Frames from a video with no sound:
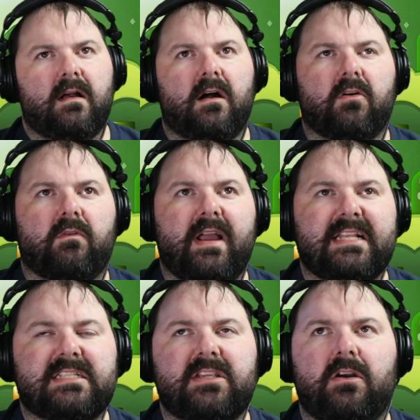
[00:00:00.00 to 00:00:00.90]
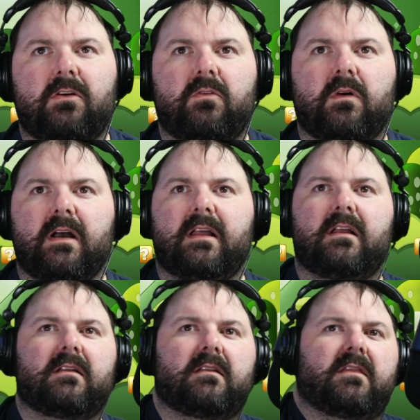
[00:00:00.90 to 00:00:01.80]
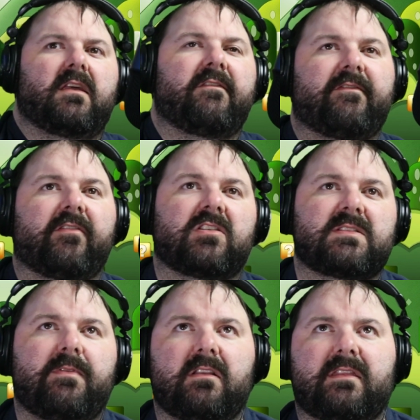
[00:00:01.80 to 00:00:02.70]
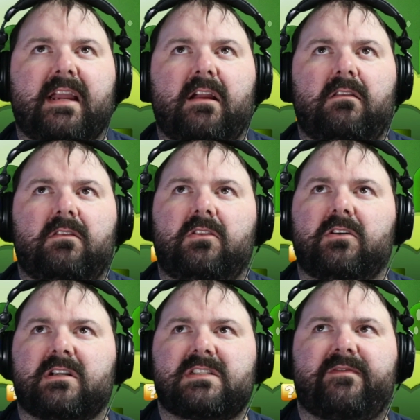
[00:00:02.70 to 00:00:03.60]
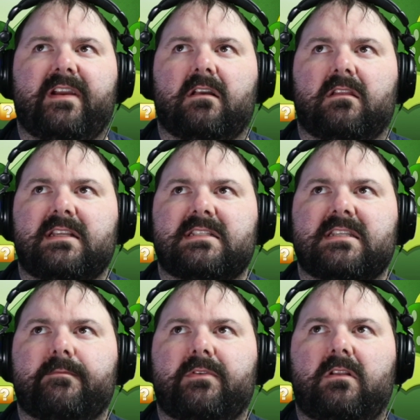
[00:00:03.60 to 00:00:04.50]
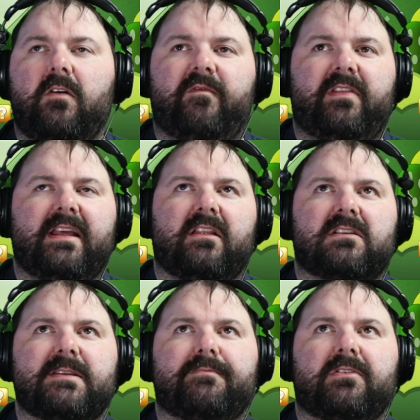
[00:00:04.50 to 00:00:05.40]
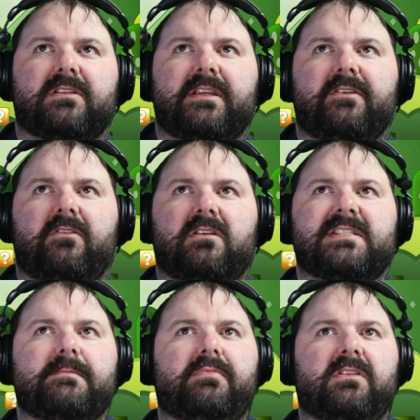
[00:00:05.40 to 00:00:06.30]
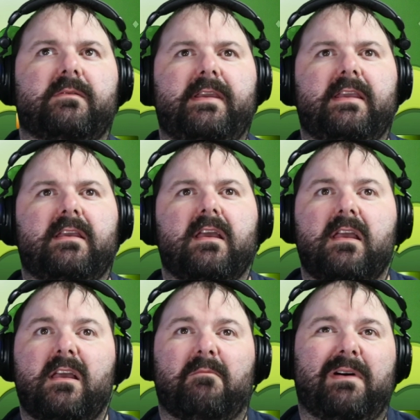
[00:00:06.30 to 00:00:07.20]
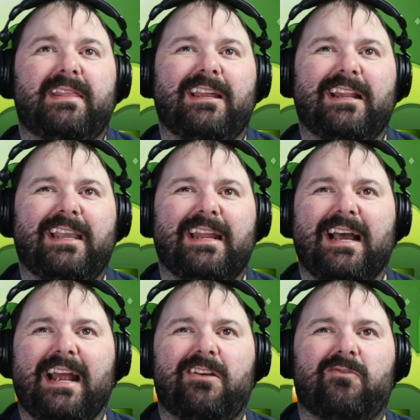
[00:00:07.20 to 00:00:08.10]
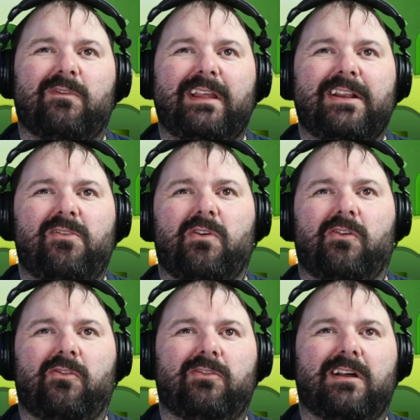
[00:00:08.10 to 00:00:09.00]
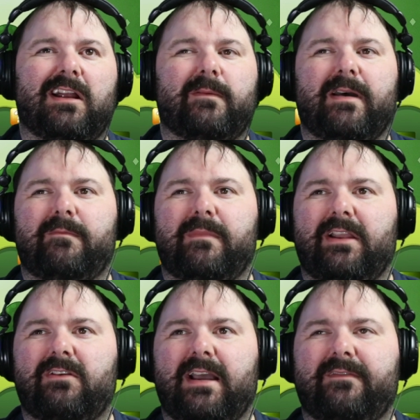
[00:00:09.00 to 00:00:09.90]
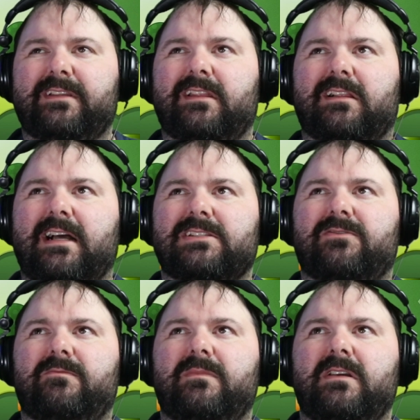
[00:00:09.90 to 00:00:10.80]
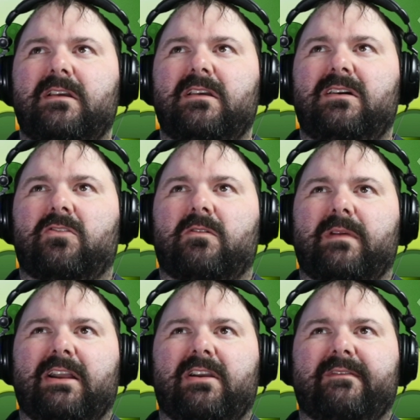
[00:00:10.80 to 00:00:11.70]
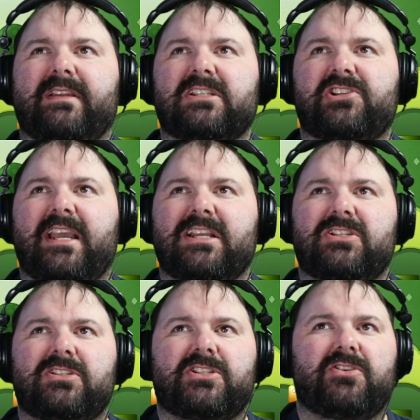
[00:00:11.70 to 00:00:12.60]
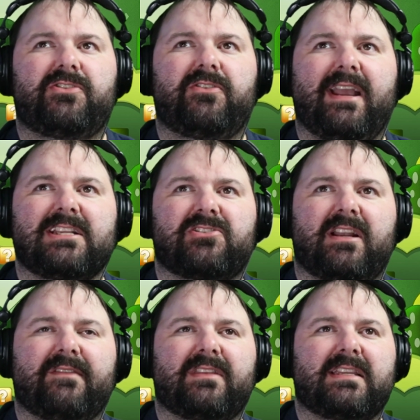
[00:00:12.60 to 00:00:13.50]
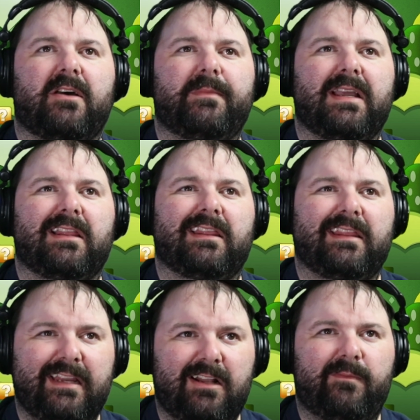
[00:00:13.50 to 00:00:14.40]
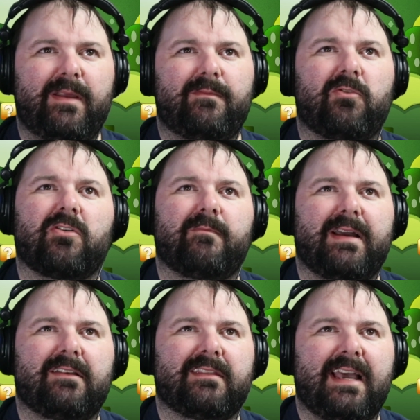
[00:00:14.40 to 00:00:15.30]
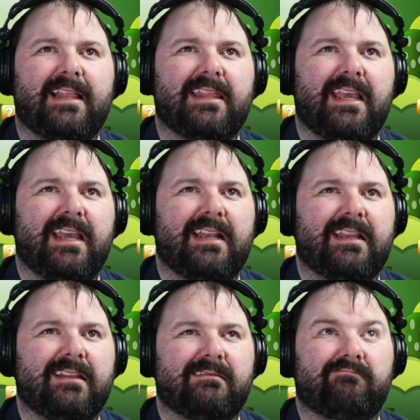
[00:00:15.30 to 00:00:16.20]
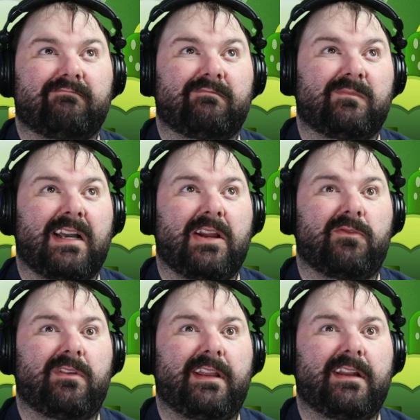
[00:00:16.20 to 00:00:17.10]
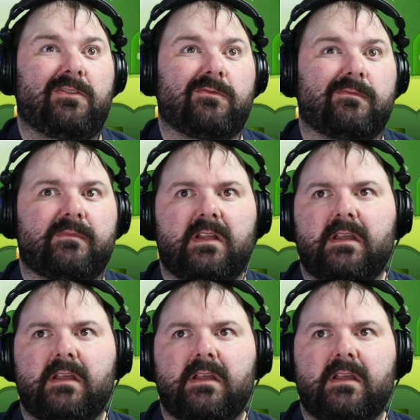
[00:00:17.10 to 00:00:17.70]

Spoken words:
All right, so the first part there looks fairly simple. Hopefully it looks simple to you. It looks simple to me. But then again, I don't really know a whole lot about Minecraft in the classroom or Minecraft education, so you guys are going to have to tell me a little bit more about that than I really know.